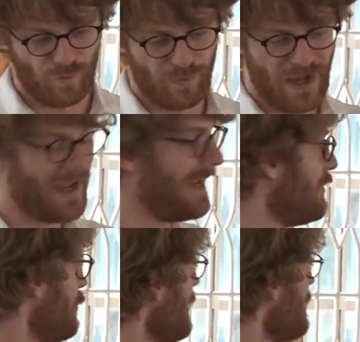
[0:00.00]
by
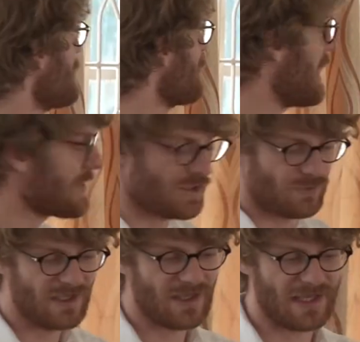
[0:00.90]
doing this, we actually
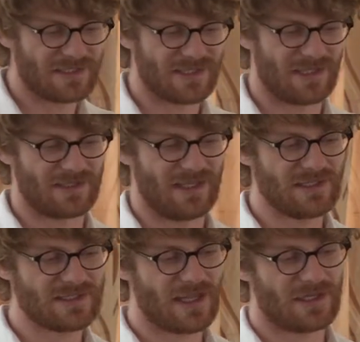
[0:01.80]
realized that
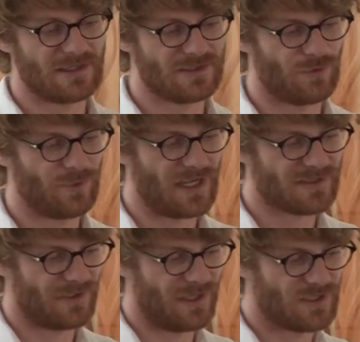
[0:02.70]
inside these human
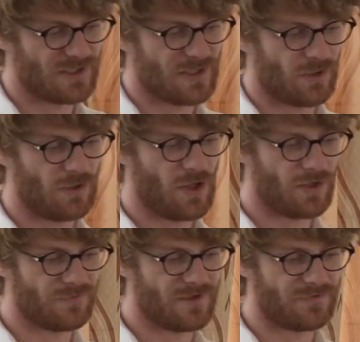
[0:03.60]
explanations, there are a
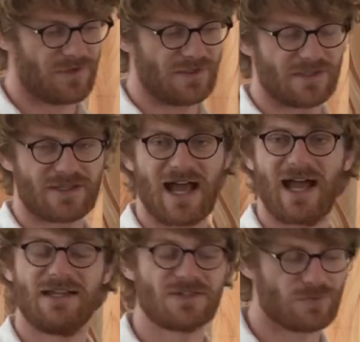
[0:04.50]
lot of different
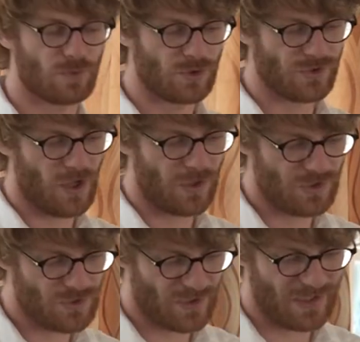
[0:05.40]
kinds of world
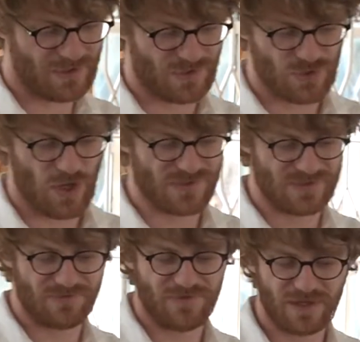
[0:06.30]
knowledge, right? There's cause
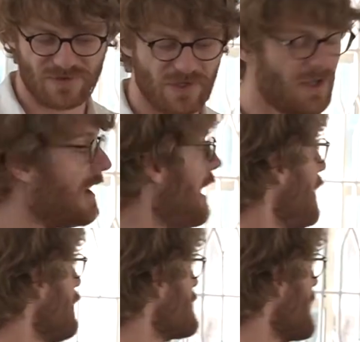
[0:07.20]
and effect
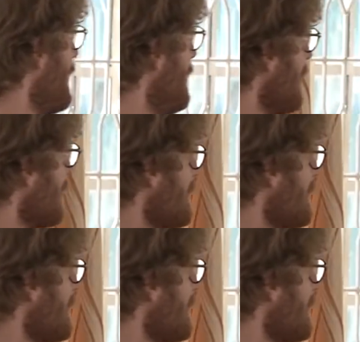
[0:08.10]
understanding, like